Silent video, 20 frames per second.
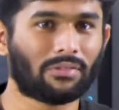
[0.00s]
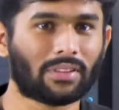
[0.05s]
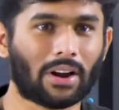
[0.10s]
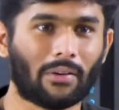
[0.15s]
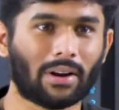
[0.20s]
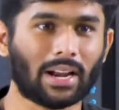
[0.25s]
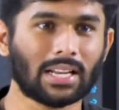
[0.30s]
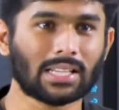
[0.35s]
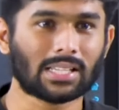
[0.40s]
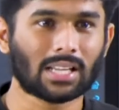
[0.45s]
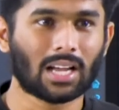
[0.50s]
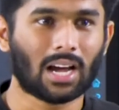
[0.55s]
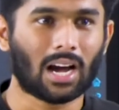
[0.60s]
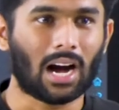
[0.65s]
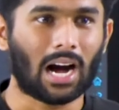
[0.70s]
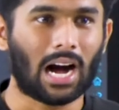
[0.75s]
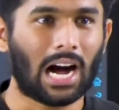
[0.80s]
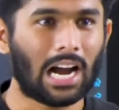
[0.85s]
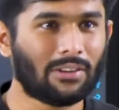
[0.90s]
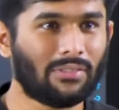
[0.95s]
of governance
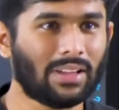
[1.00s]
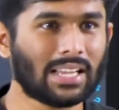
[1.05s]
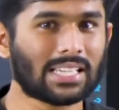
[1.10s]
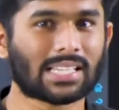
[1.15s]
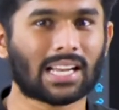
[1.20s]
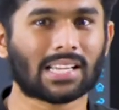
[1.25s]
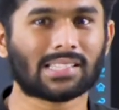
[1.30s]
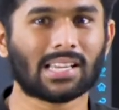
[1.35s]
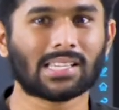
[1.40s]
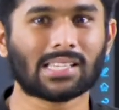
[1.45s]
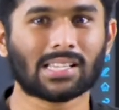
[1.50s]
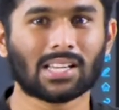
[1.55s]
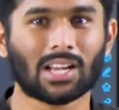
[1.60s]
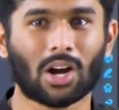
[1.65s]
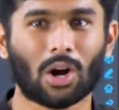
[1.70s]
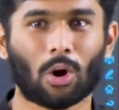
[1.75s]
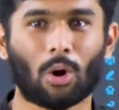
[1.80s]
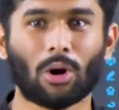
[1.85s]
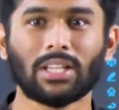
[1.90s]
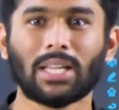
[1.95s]
always stresses
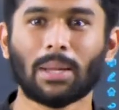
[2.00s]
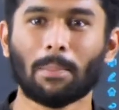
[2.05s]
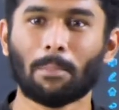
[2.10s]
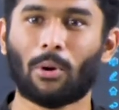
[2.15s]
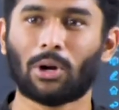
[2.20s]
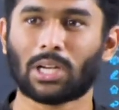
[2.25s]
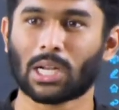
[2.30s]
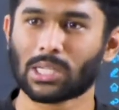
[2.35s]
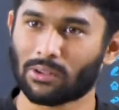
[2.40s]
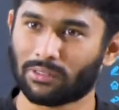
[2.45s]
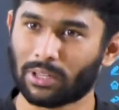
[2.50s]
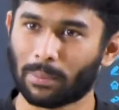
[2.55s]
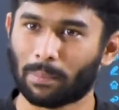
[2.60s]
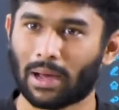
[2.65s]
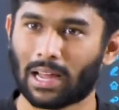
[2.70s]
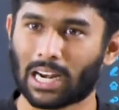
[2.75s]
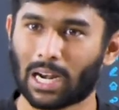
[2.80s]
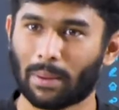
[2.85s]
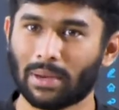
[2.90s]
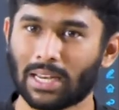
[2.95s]
on the importance of the
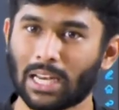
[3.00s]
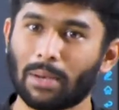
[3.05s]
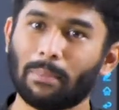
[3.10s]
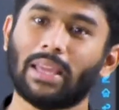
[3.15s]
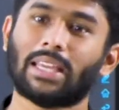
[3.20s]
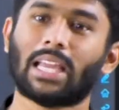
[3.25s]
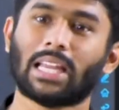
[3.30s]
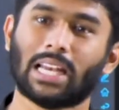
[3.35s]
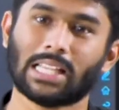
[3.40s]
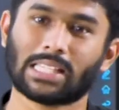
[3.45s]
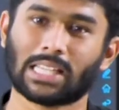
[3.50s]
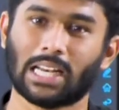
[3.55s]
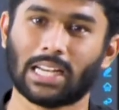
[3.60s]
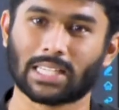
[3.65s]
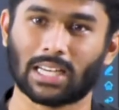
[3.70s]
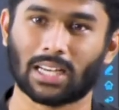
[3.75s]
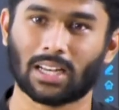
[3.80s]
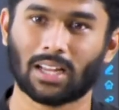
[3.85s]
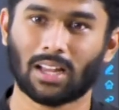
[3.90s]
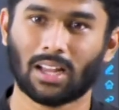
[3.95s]
parliament in making
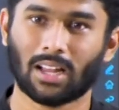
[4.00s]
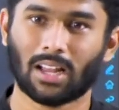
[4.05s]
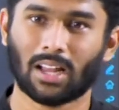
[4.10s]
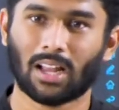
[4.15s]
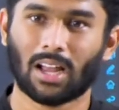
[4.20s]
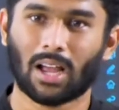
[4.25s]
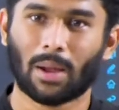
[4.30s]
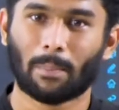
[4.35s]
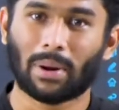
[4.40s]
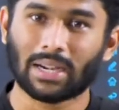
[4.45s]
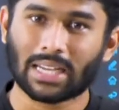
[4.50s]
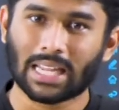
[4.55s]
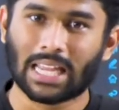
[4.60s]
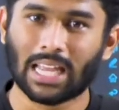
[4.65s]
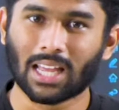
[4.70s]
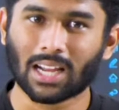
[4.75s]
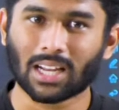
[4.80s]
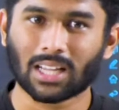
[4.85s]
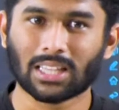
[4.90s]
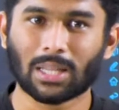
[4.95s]
legislation. But
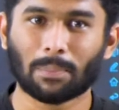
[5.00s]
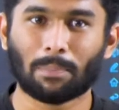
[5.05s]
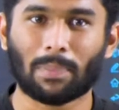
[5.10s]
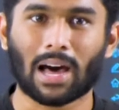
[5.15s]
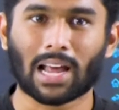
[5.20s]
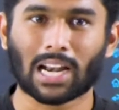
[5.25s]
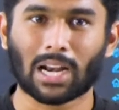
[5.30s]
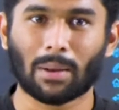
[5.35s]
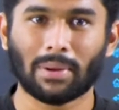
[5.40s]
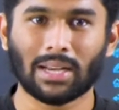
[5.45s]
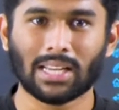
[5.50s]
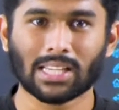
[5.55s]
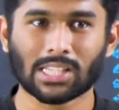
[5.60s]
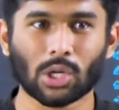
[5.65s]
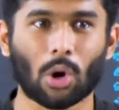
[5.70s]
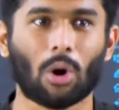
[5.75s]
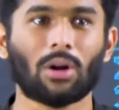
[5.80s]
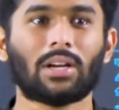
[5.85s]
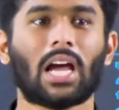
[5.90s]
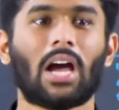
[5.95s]
here the parliament is
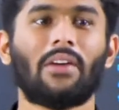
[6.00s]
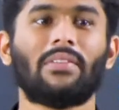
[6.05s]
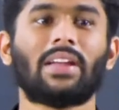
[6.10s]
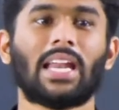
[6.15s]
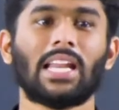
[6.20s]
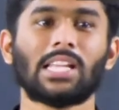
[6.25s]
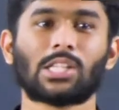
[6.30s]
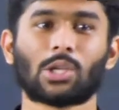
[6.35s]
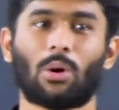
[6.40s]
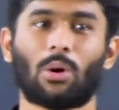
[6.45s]
not having any